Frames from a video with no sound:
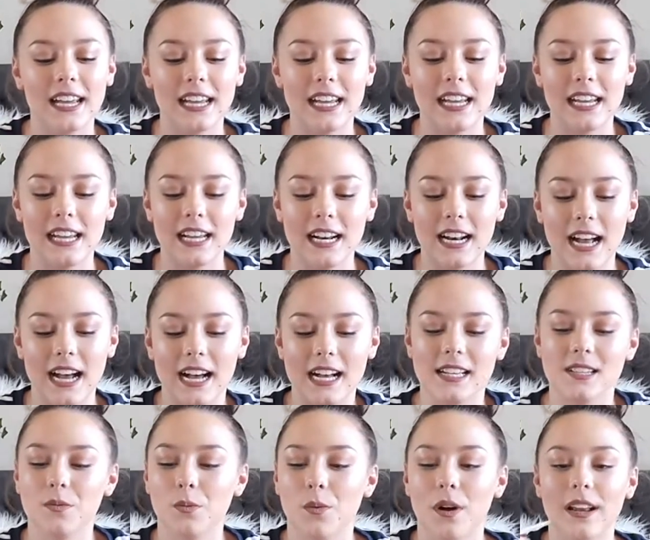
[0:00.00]
It
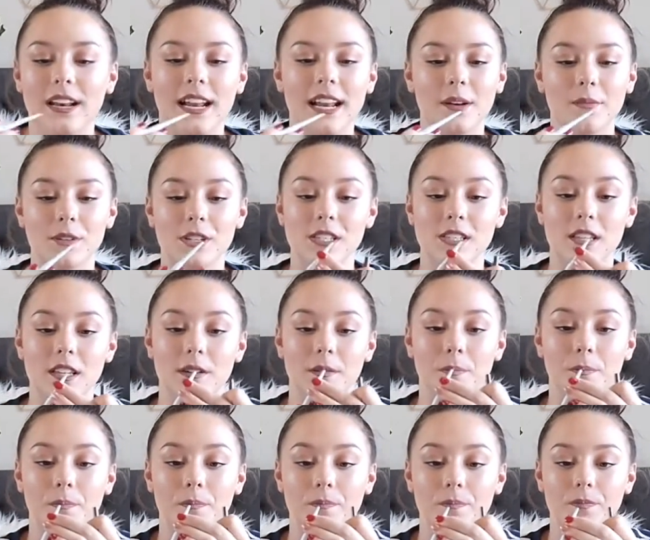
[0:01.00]
has one end, which is
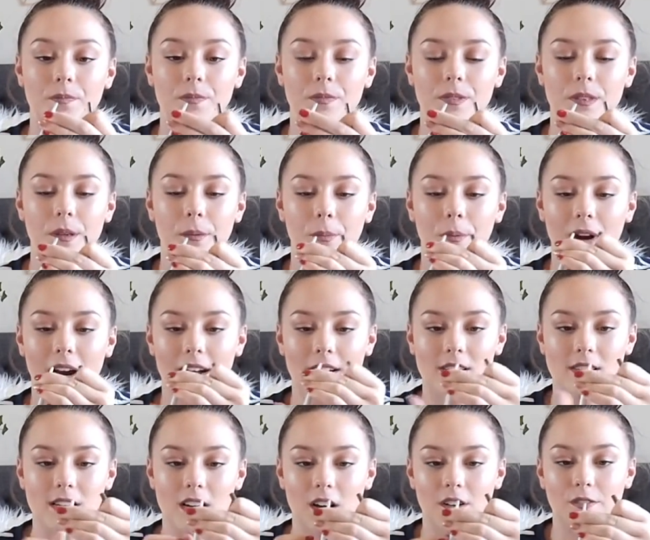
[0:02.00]
the brow
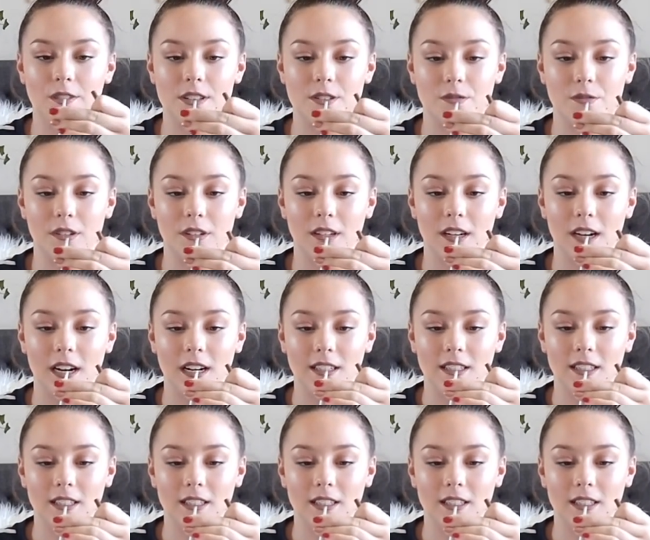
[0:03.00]
stuff. It's really hard